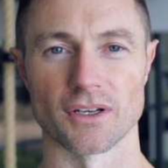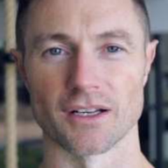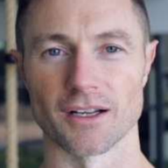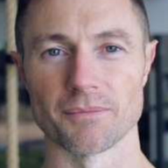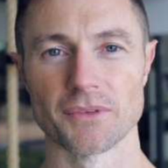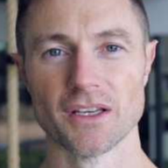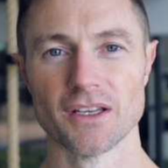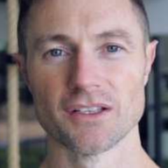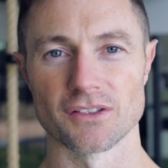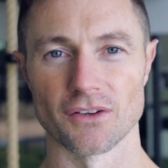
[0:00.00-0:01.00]
right up.
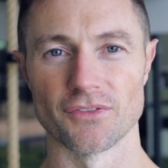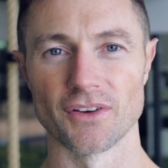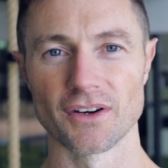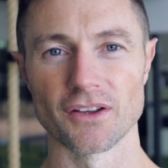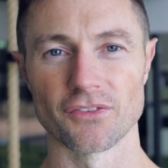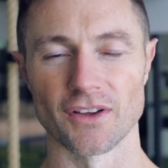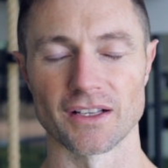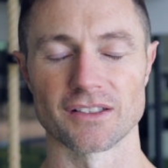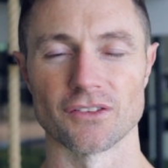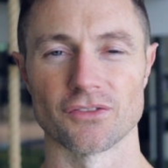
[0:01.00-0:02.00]
So very
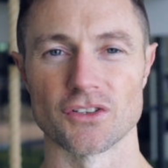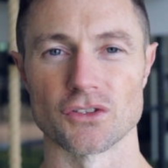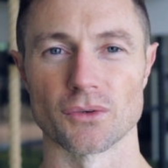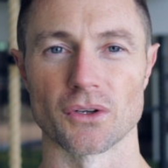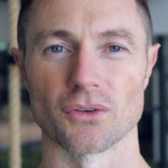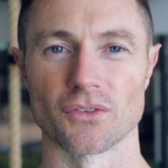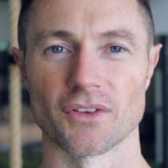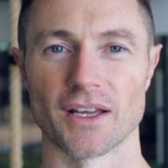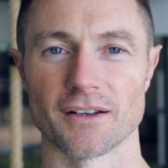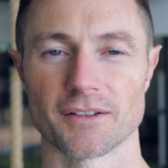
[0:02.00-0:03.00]
effective for doing all of
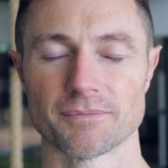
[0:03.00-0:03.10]
that.